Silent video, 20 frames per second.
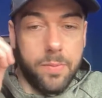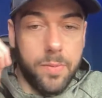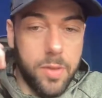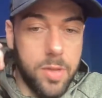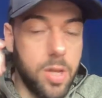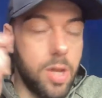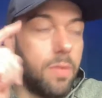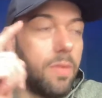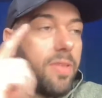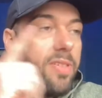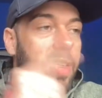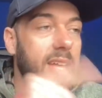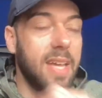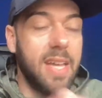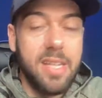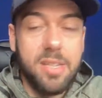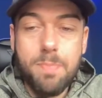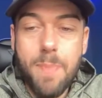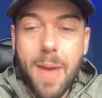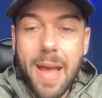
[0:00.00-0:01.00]
The other thing
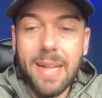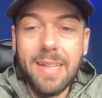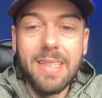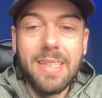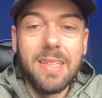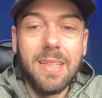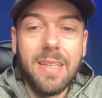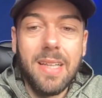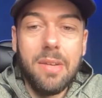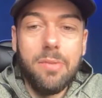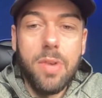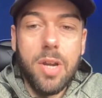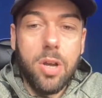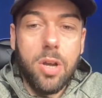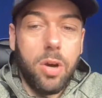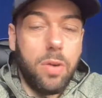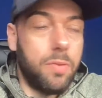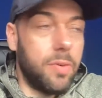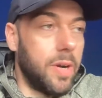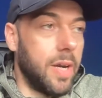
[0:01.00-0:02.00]
is mentally
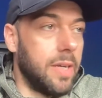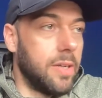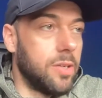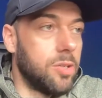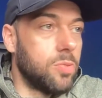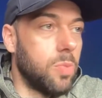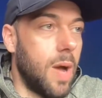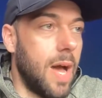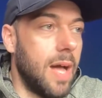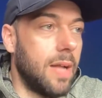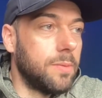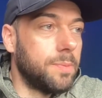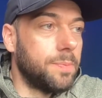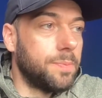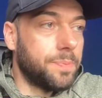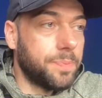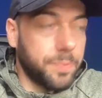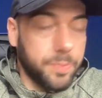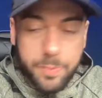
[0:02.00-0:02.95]
recovering as well.